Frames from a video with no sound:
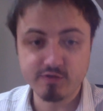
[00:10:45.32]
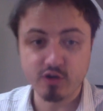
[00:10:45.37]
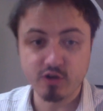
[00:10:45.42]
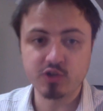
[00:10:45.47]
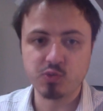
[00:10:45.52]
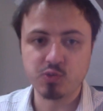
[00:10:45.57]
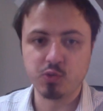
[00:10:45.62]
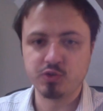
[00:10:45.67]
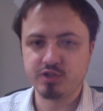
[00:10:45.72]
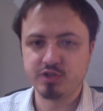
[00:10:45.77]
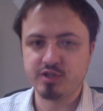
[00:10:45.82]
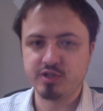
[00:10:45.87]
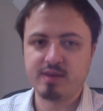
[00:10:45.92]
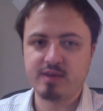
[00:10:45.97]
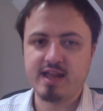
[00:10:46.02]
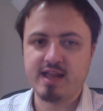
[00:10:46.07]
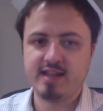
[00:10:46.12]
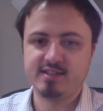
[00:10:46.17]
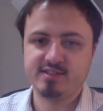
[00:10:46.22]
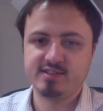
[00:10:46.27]
alter your
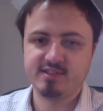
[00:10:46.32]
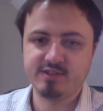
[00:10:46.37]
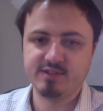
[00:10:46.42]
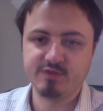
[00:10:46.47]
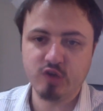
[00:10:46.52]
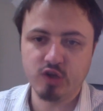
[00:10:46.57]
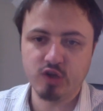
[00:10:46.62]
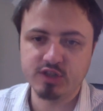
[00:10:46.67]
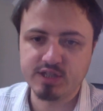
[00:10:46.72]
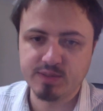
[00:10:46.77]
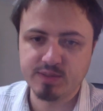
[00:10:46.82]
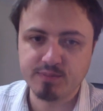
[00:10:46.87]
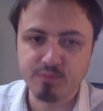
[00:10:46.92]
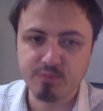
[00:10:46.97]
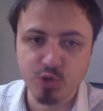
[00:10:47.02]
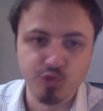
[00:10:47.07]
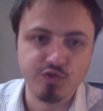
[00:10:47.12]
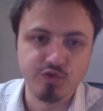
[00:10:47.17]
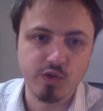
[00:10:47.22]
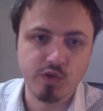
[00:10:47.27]
plans. You've got to
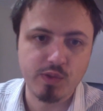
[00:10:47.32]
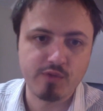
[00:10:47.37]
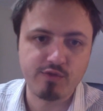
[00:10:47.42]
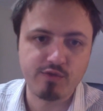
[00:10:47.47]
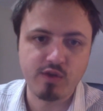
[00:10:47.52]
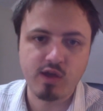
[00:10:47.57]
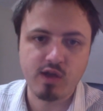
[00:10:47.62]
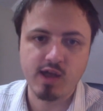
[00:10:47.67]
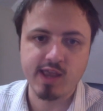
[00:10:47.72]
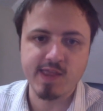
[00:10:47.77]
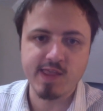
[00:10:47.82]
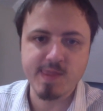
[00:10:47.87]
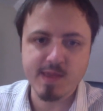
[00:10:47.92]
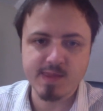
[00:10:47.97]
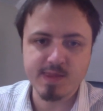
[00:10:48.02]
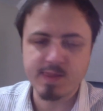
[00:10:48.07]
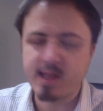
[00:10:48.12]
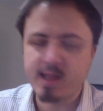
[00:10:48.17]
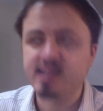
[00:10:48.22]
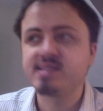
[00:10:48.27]
move on the fly
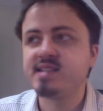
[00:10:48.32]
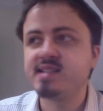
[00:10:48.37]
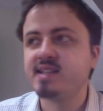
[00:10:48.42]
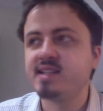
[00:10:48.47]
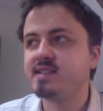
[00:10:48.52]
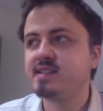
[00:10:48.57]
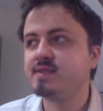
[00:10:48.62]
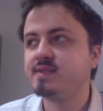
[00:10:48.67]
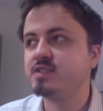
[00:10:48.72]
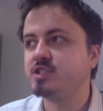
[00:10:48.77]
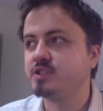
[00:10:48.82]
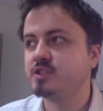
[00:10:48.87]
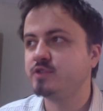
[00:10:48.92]
in that sense, haven't you?